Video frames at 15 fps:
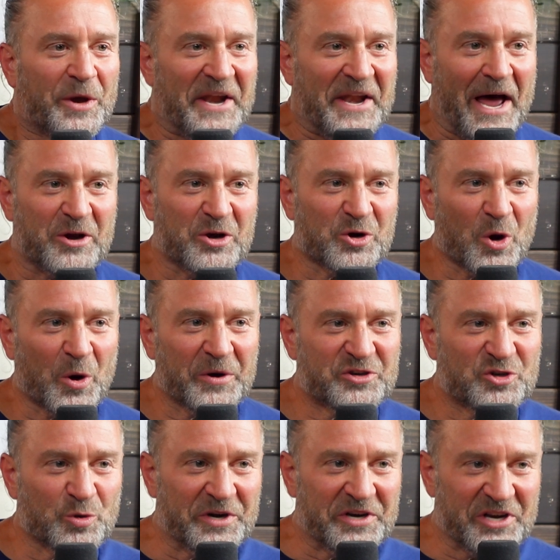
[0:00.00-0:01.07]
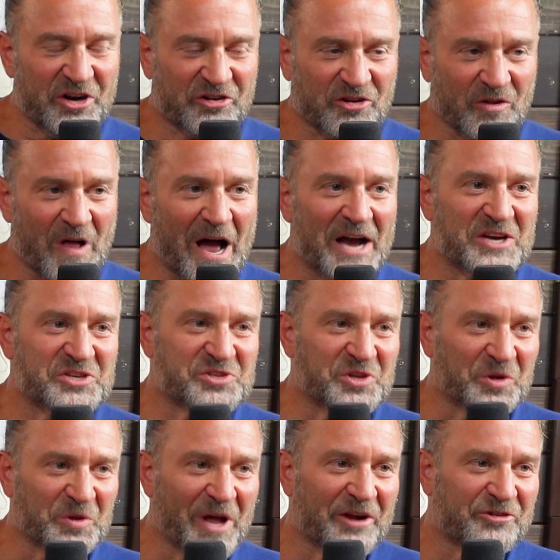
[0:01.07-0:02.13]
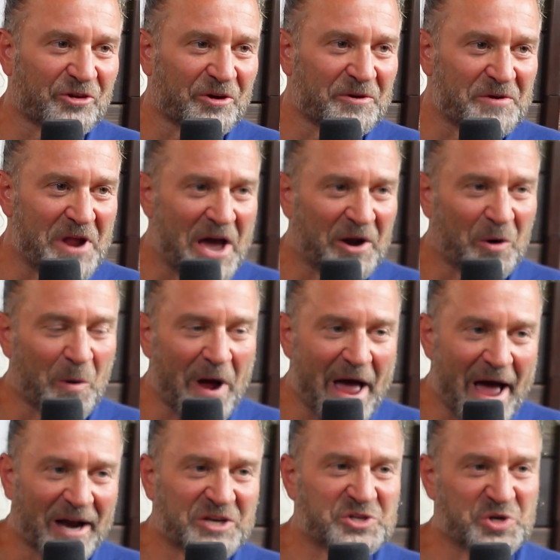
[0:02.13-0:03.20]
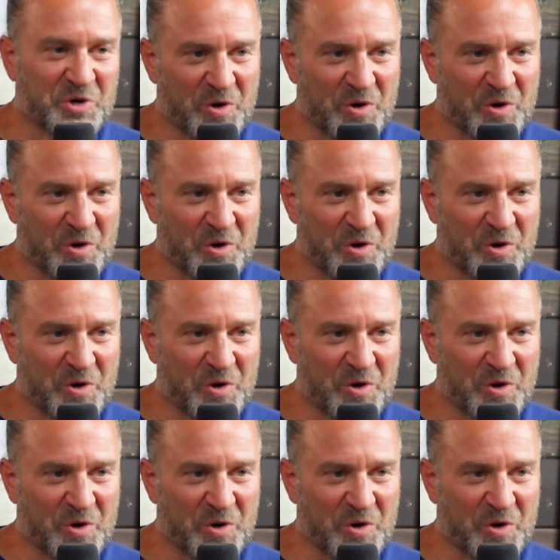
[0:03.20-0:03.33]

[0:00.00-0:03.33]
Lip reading: Okay, now you're going to initialize the Ledger Nano X.